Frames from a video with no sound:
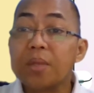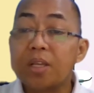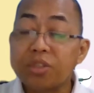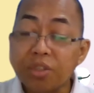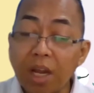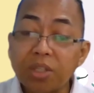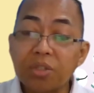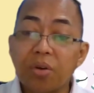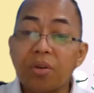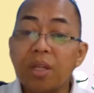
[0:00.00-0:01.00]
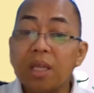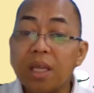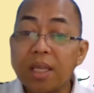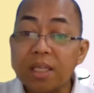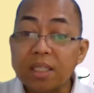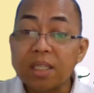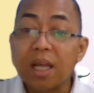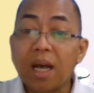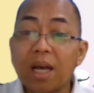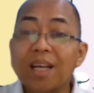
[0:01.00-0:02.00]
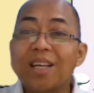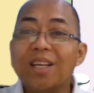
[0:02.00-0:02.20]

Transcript: instruction is the